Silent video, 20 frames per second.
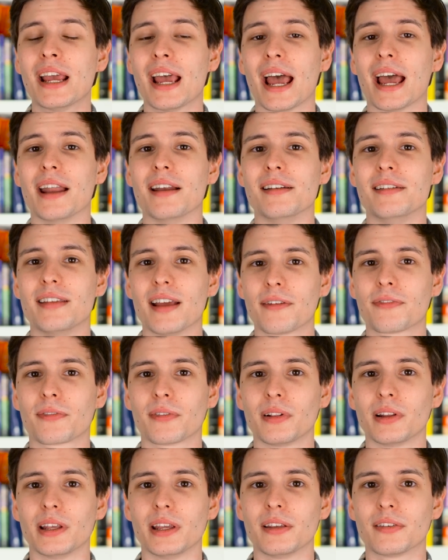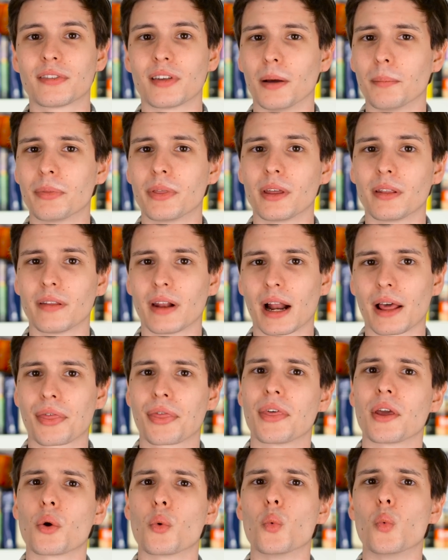and definitely something that I
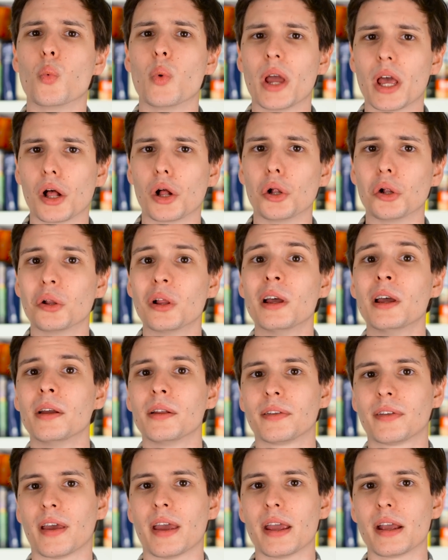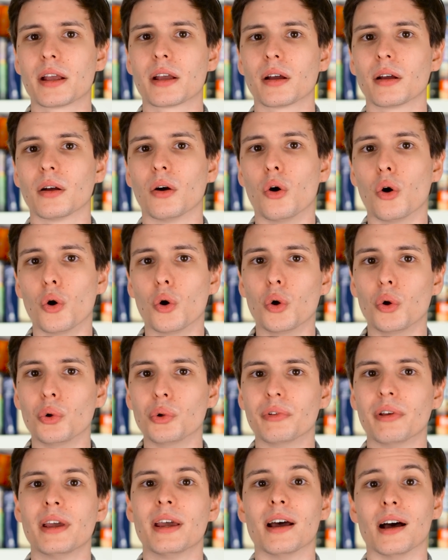think will take
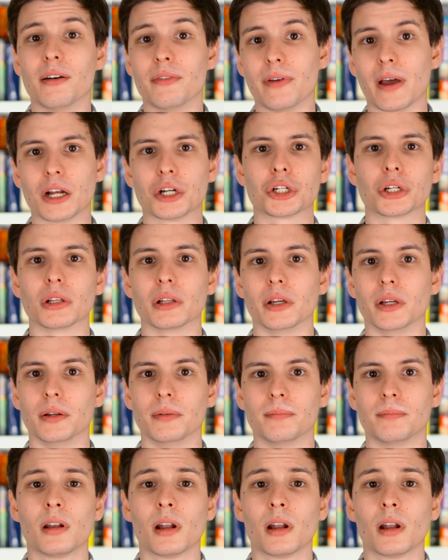hold eventually.